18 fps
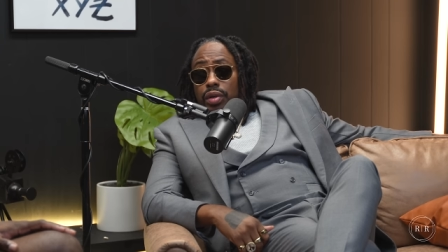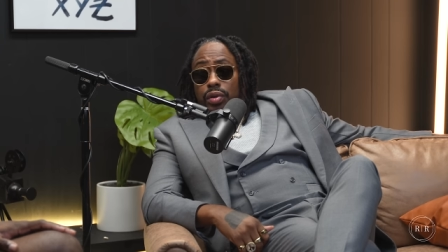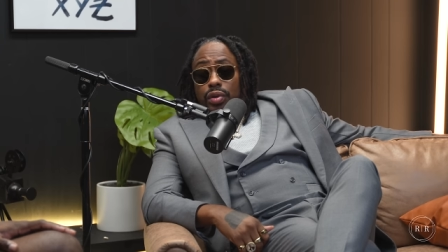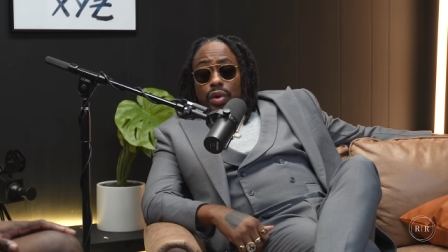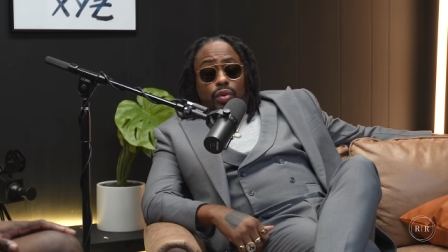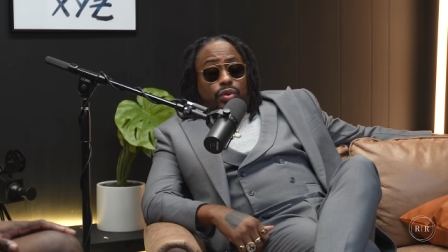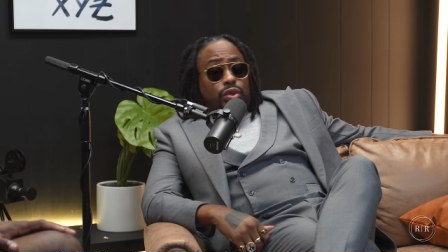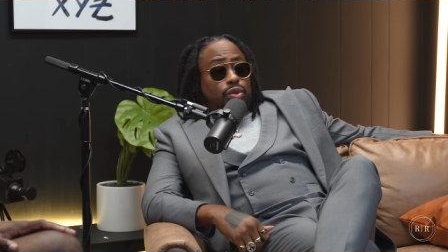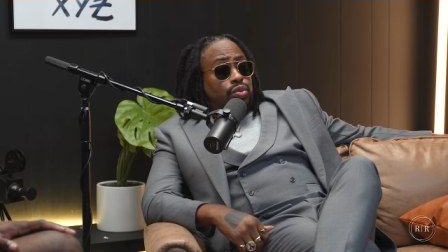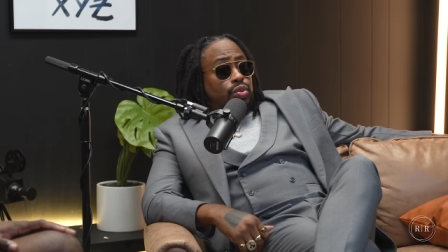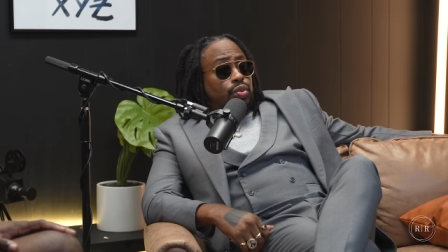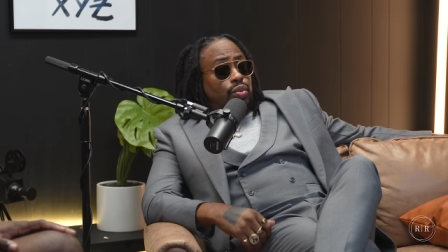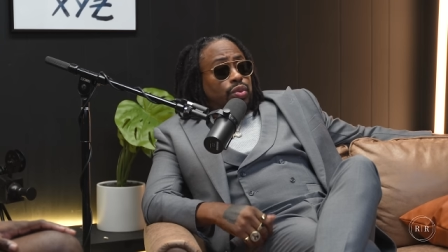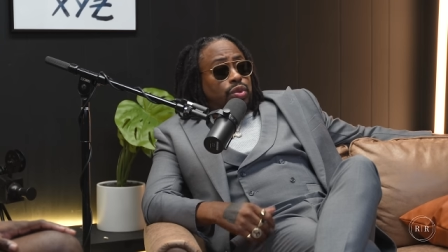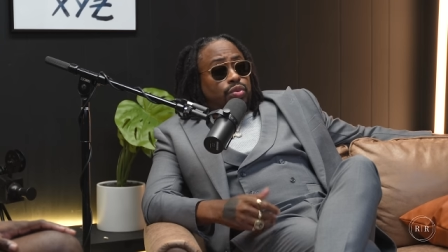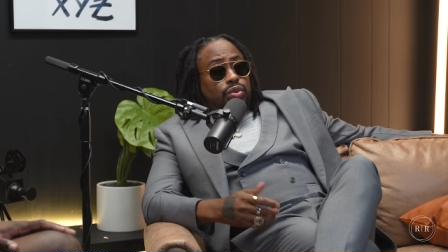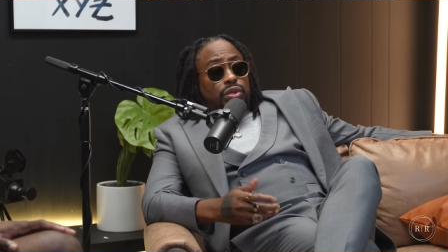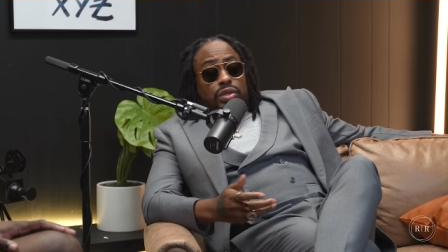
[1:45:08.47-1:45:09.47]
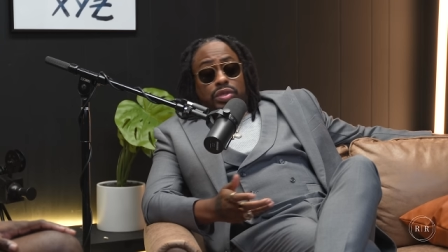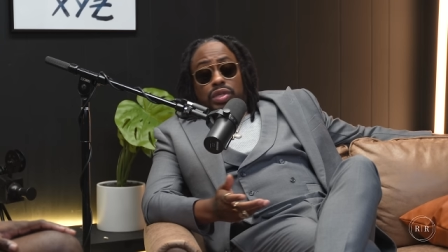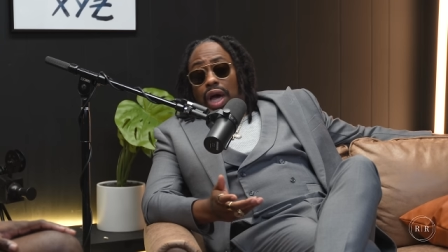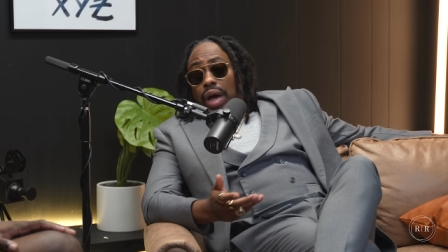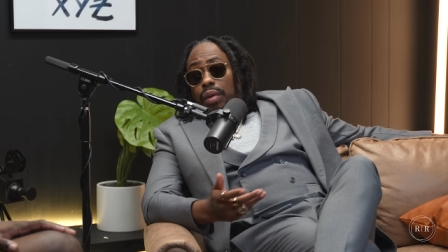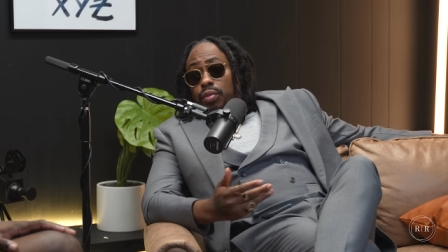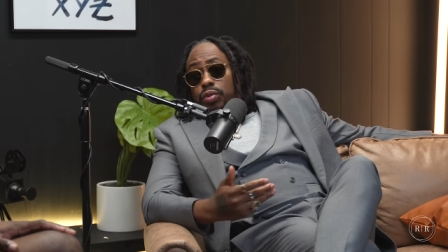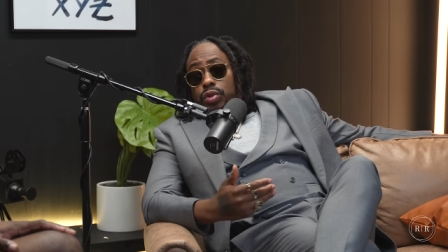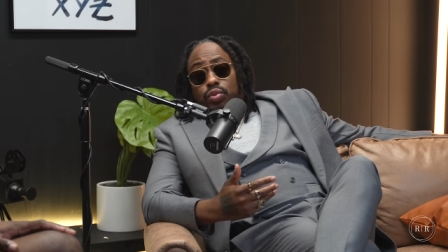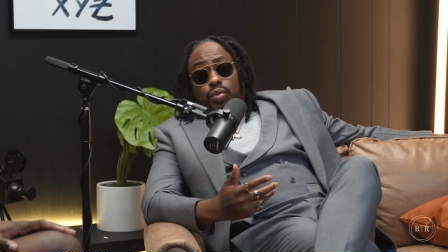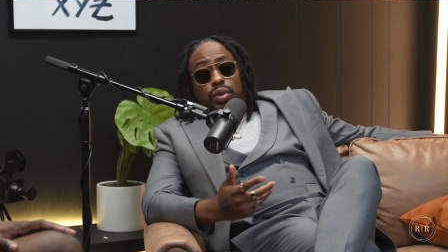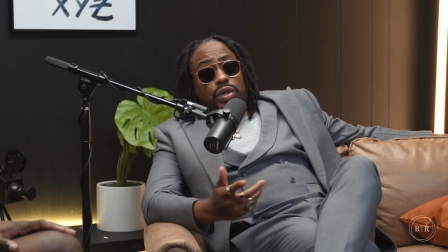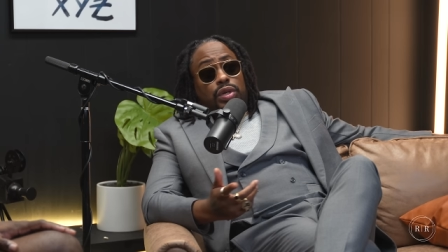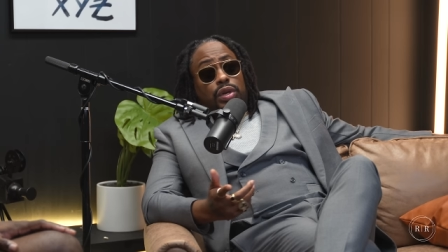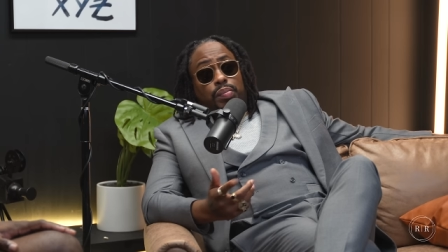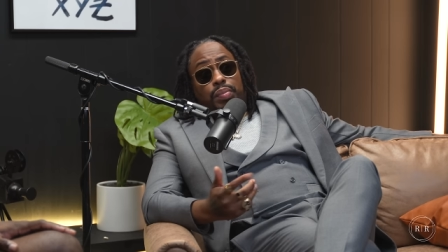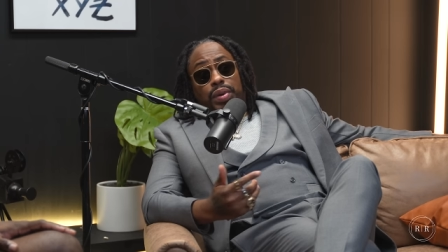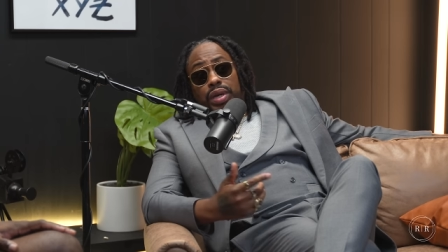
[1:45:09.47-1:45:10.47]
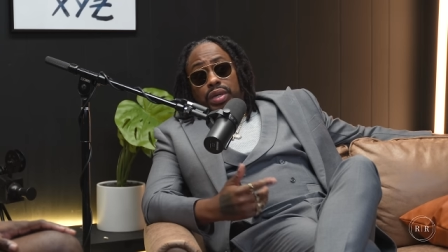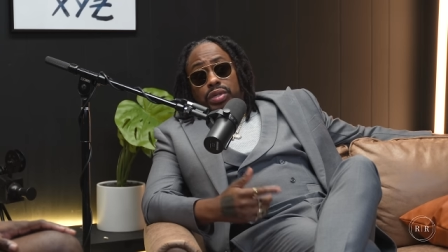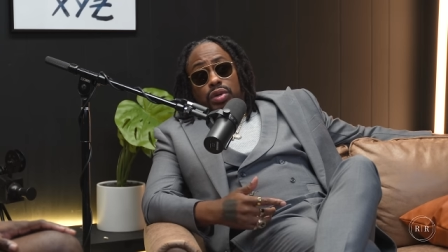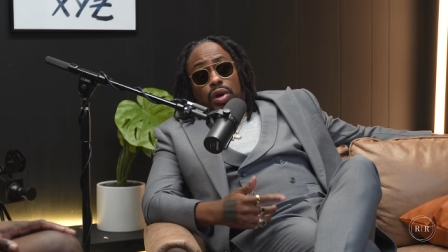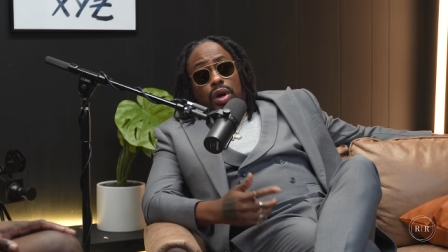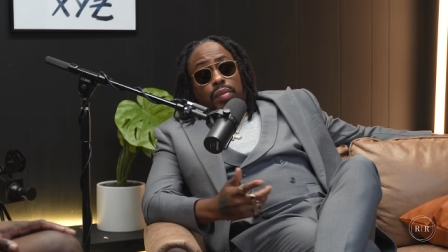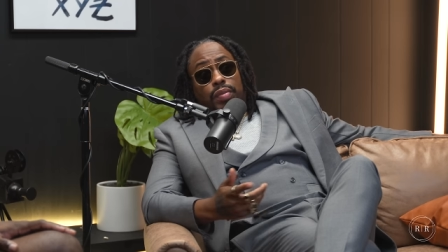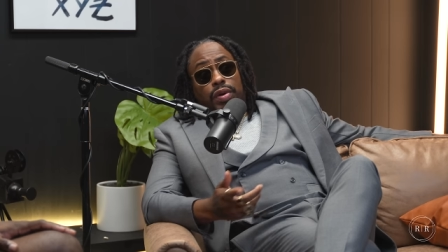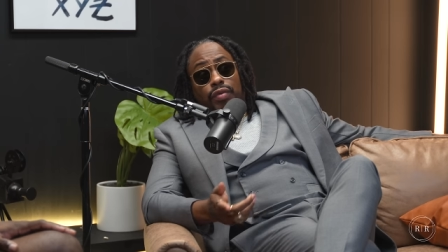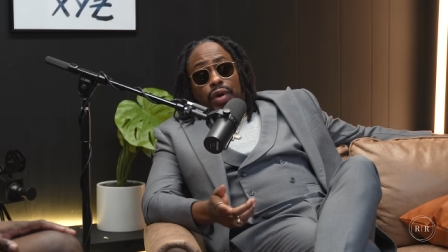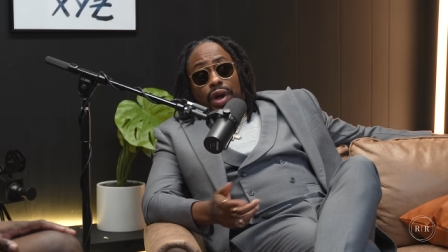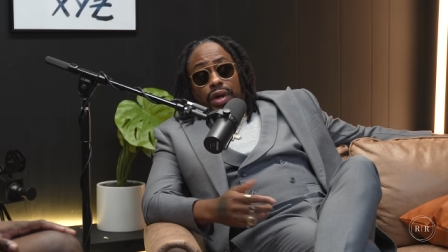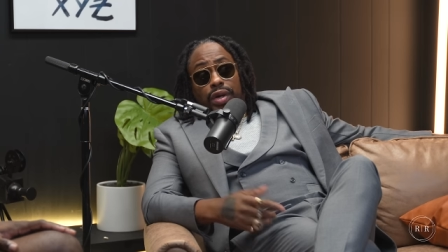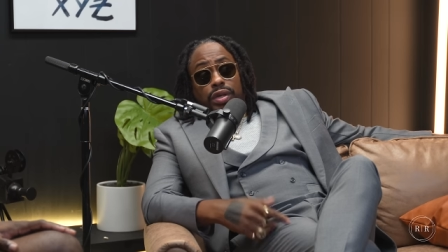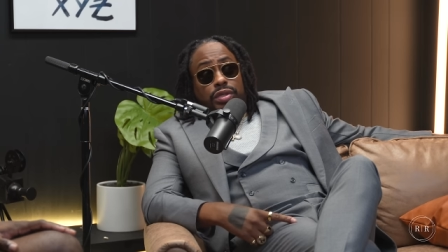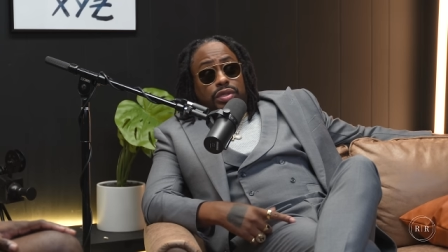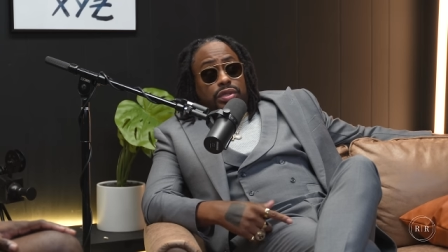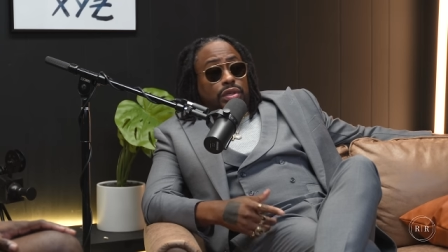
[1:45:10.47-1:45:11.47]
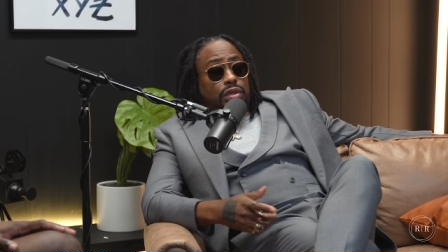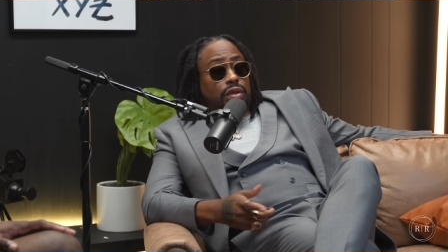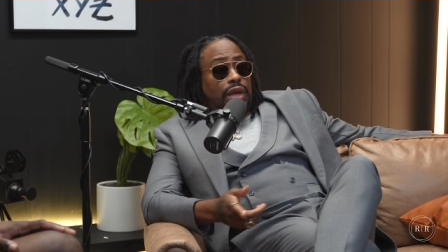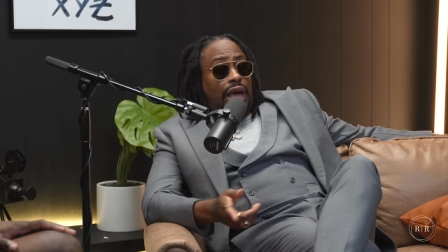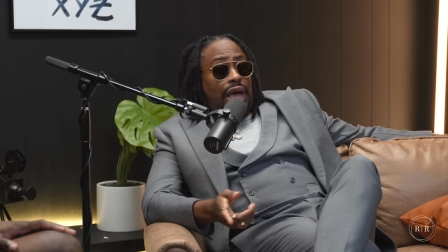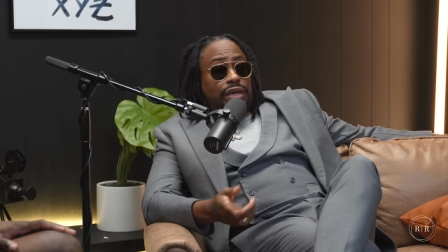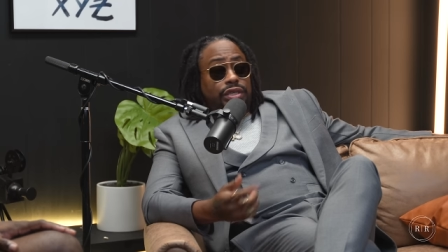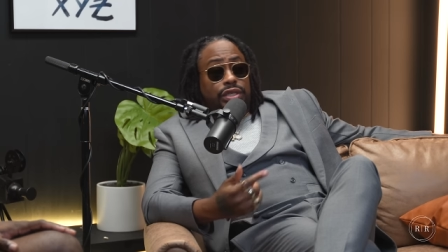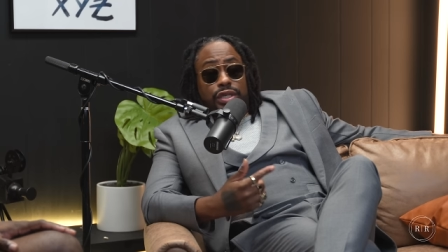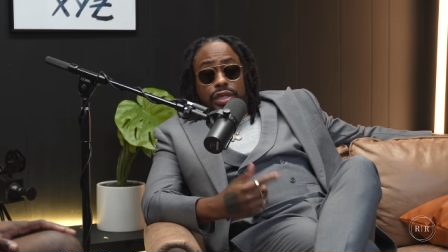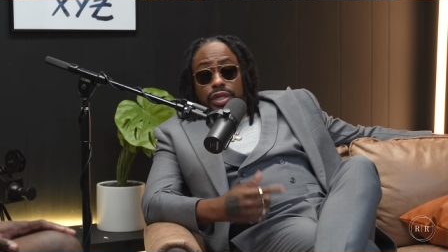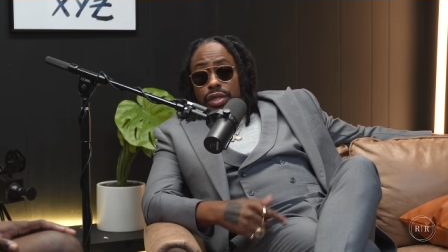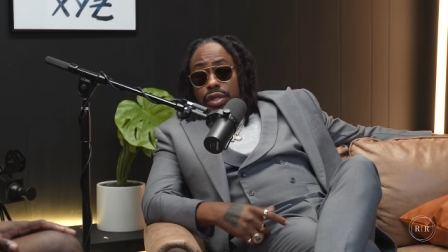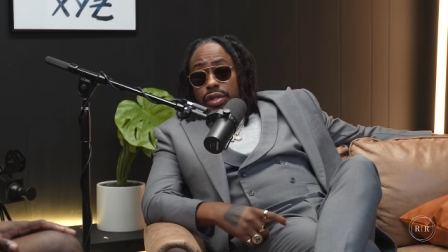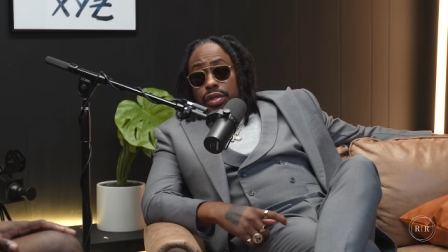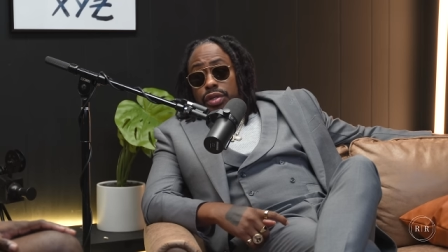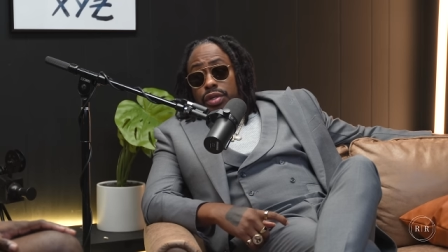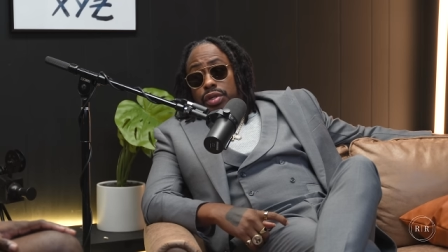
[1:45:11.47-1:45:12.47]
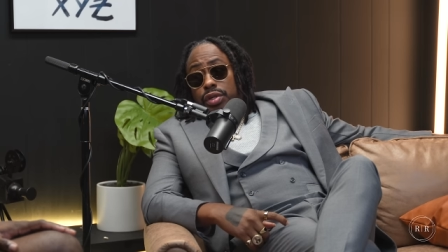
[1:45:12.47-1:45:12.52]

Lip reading: You know, was one of the biggest R&B records last year.